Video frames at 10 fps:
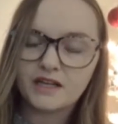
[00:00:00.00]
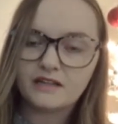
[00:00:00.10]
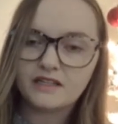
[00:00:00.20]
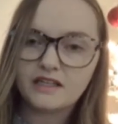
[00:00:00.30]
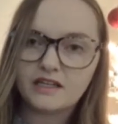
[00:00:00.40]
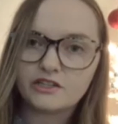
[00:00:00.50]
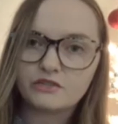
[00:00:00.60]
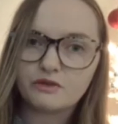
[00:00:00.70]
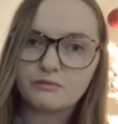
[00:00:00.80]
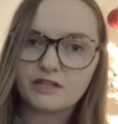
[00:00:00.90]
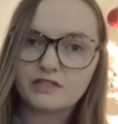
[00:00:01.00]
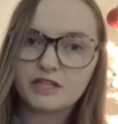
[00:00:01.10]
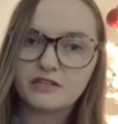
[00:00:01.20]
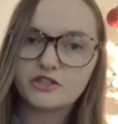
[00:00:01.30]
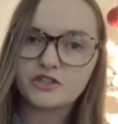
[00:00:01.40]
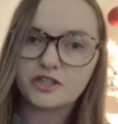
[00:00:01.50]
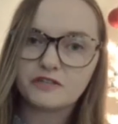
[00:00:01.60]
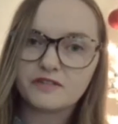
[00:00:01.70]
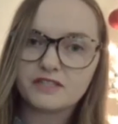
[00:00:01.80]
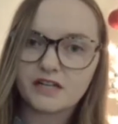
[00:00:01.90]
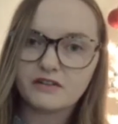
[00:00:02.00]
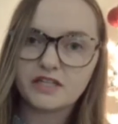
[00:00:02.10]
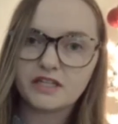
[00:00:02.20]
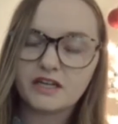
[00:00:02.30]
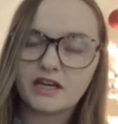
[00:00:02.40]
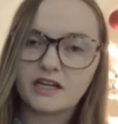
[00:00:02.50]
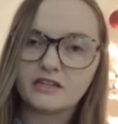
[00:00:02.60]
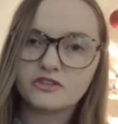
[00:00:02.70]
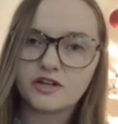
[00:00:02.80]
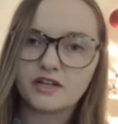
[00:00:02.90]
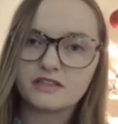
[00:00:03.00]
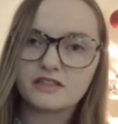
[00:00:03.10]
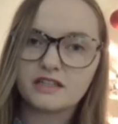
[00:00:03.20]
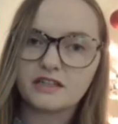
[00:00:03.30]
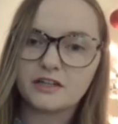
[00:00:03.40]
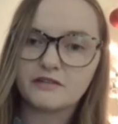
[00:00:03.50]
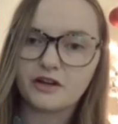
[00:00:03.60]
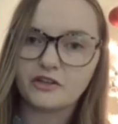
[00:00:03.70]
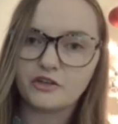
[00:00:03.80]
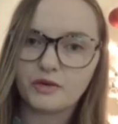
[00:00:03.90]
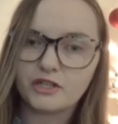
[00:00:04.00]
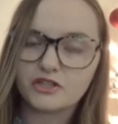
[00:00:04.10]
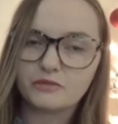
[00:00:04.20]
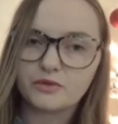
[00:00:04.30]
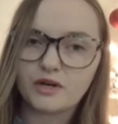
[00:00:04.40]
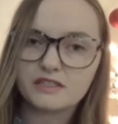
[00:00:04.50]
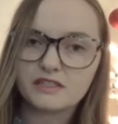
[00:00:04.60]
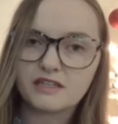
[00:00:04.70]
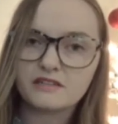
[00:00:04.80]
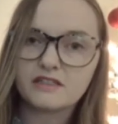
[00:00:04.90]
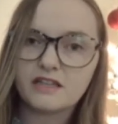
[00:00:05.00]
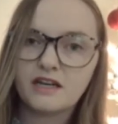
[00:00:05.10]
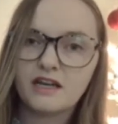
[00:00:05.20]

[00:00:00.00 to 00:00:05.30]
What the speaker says: In the end, we must ensure fidelity and trust in the evaluation process